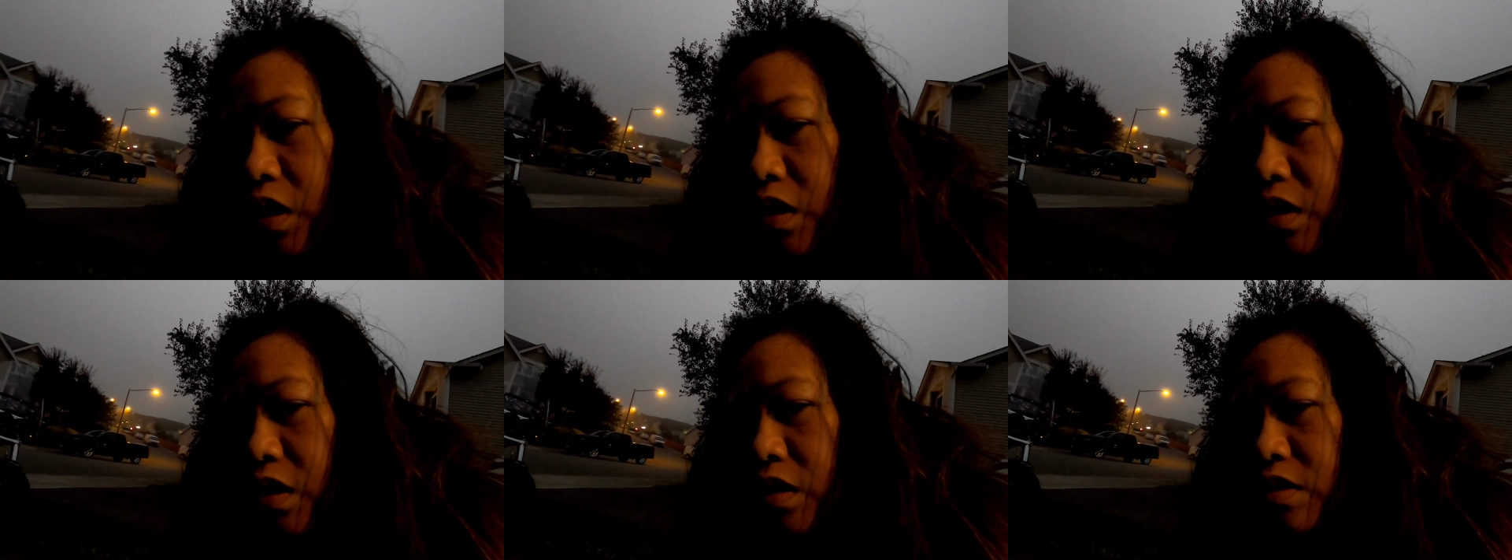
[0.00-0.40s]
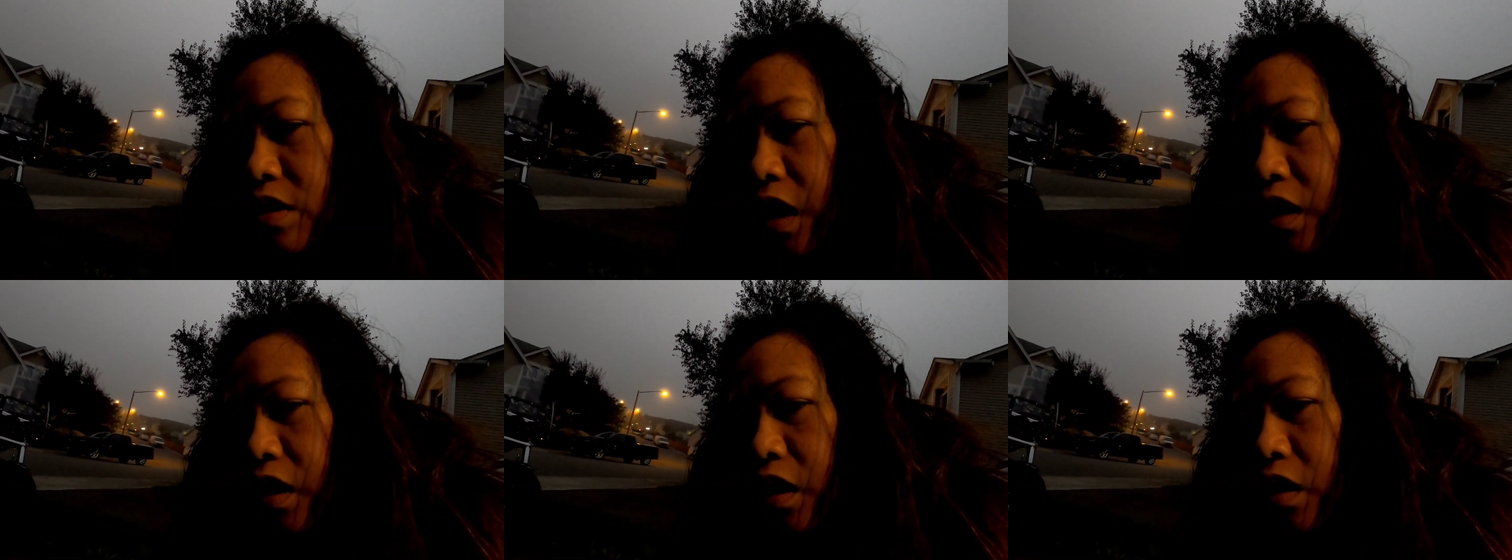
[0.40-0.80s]
get yeah, a so,
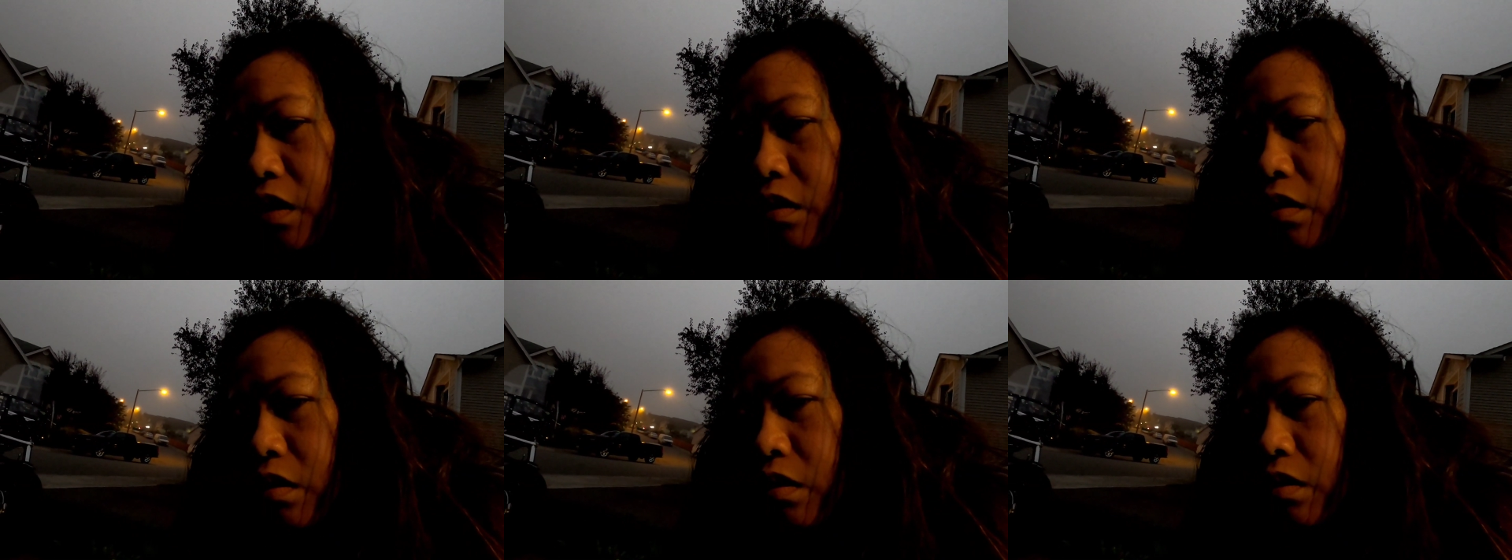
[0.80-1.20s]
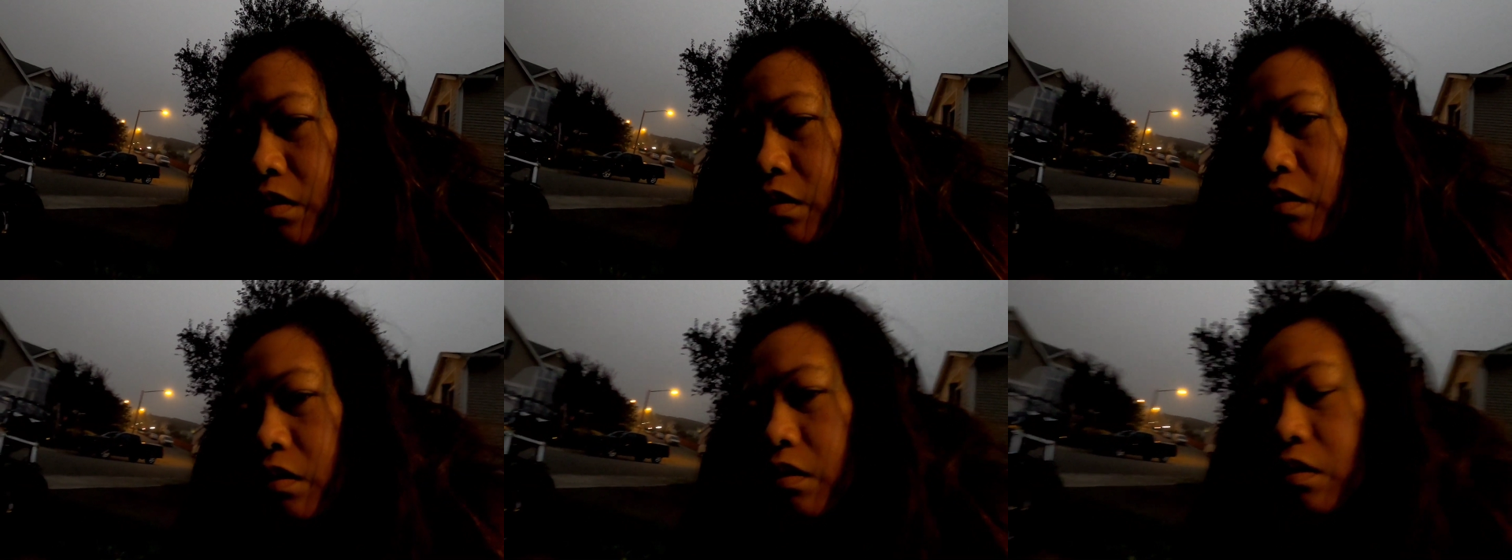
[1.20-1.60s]
socket? Yeah, but
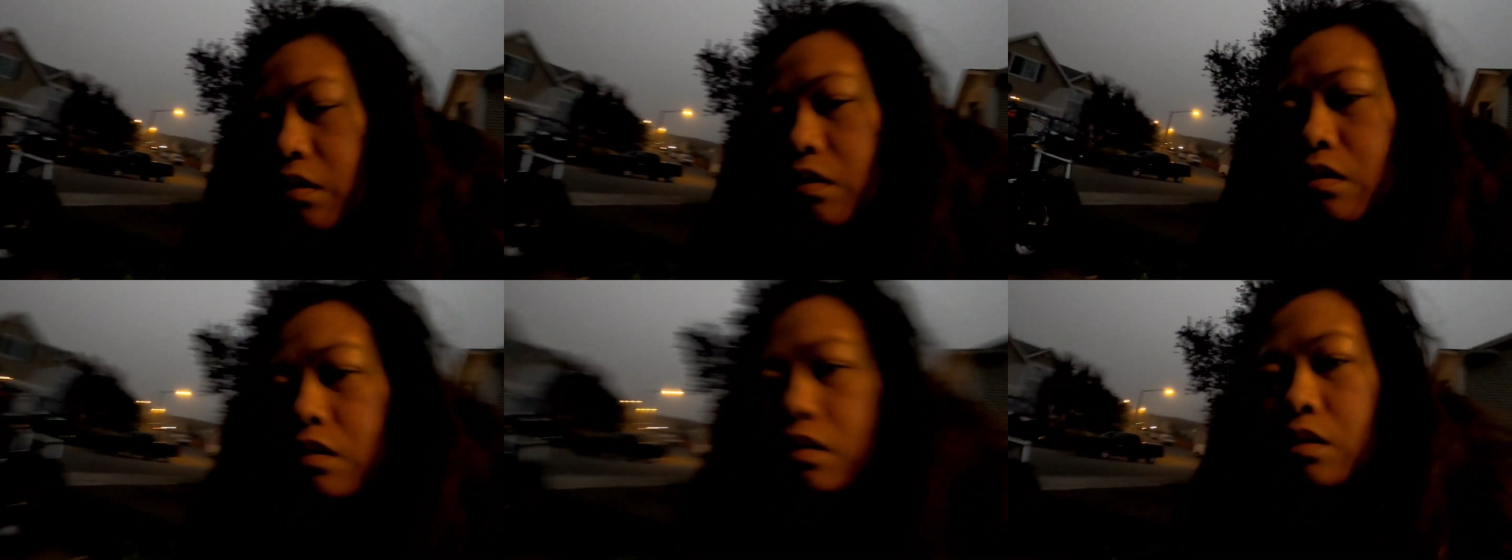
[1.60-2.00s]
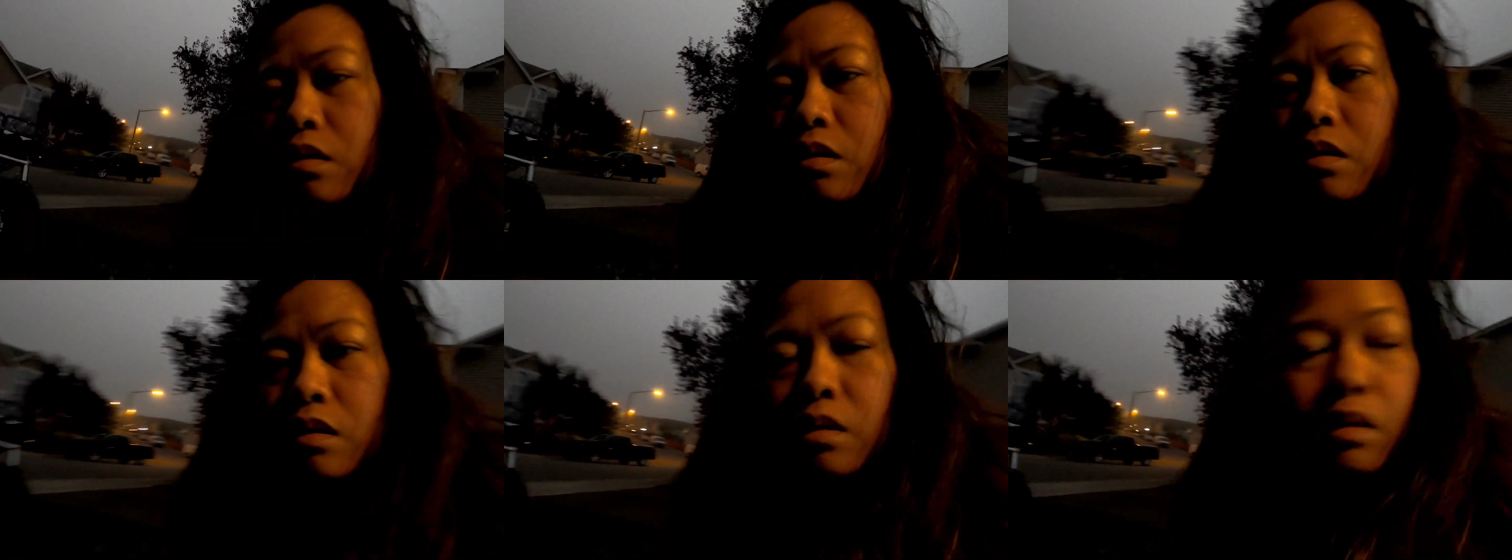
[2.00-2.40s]
I think I left the
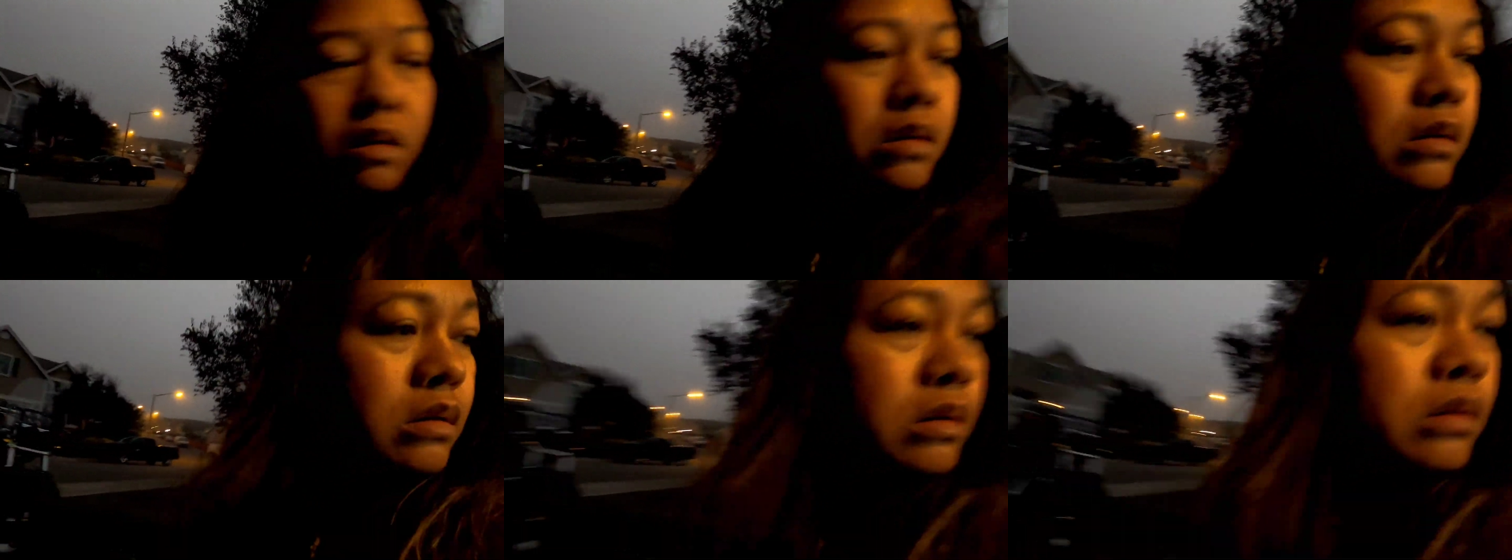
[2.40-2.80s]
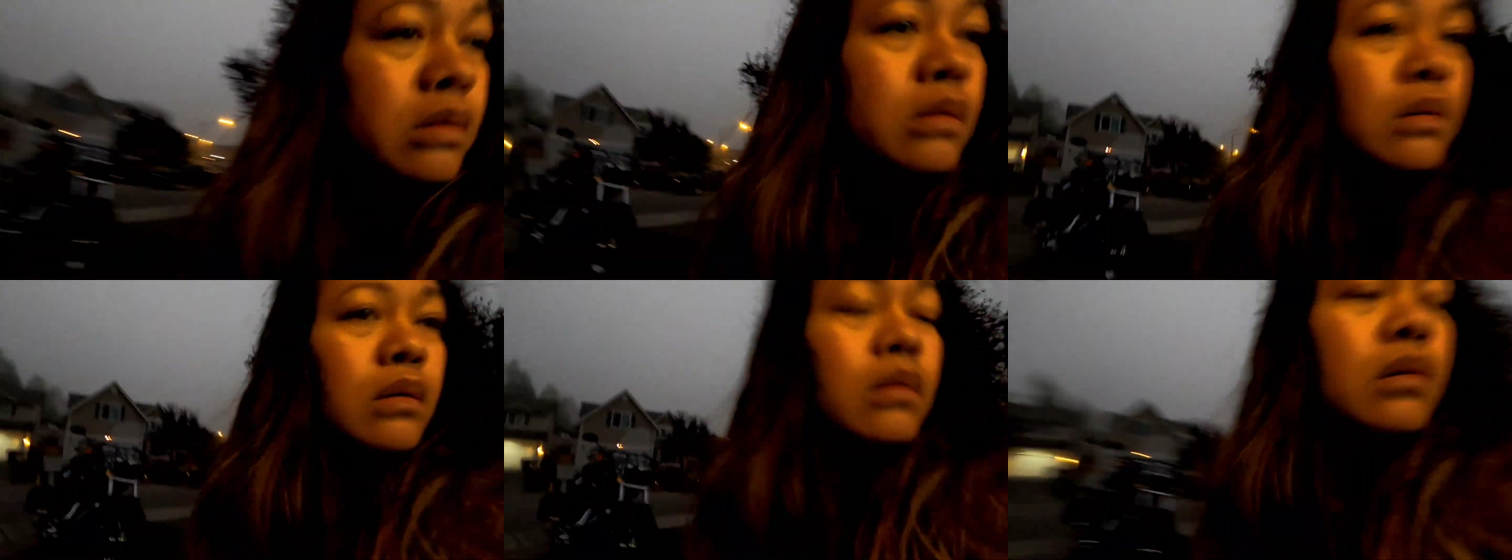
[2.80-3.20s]
twenty-two
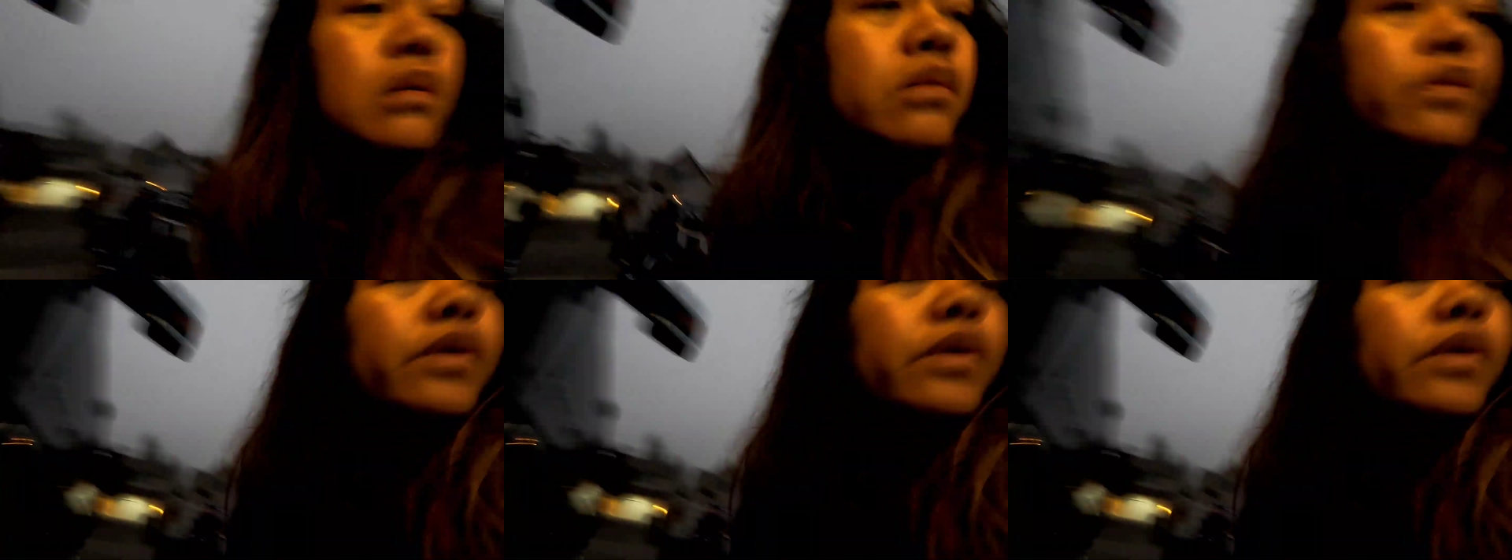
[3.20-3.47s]
out there.